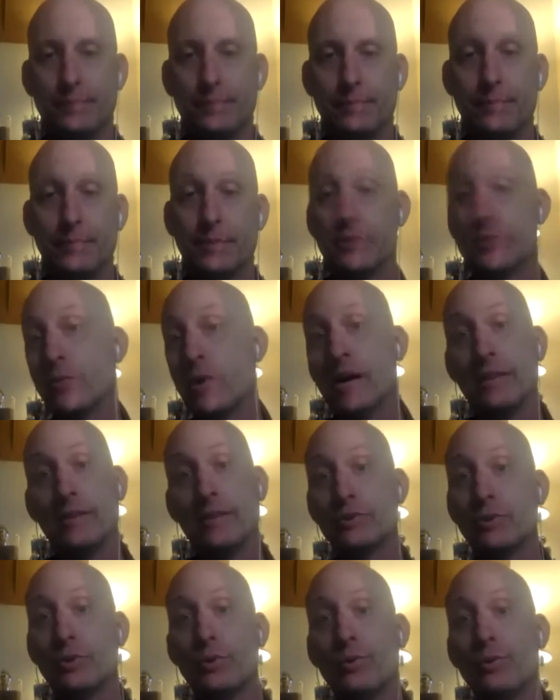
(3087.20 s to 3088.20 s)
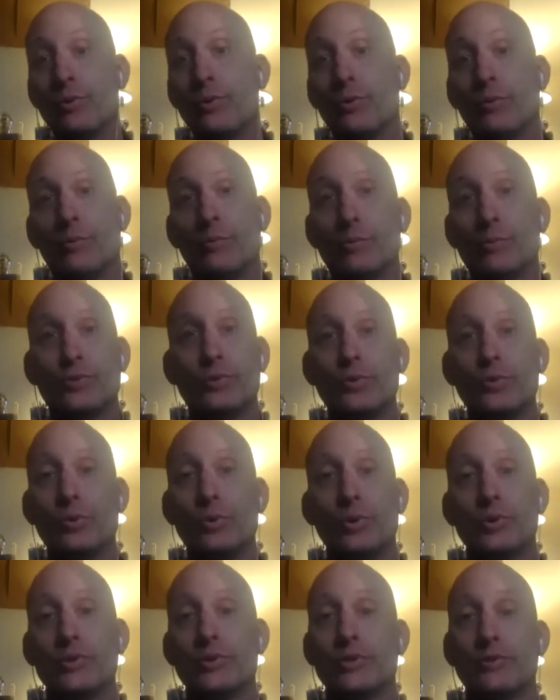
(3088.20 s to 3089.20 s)
That's why there's whole
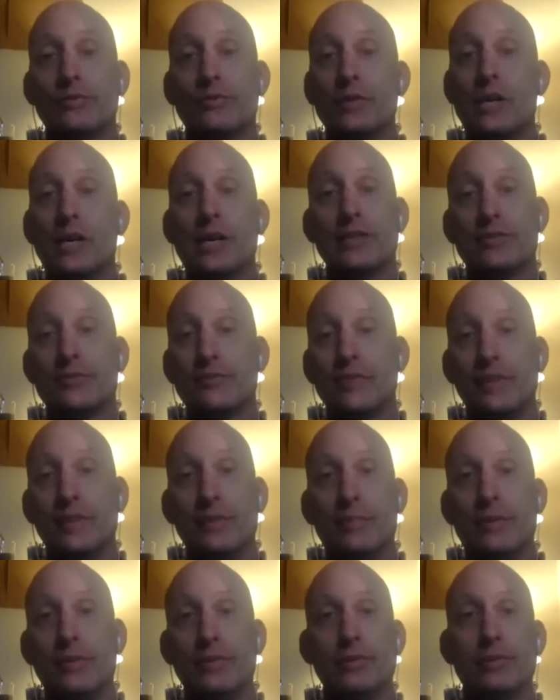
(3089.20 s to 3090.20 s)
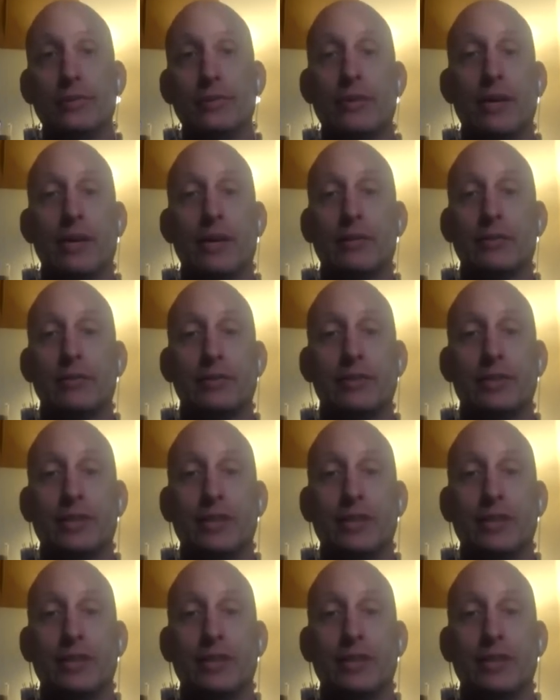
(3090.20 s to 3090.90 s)
schools of philosophy built around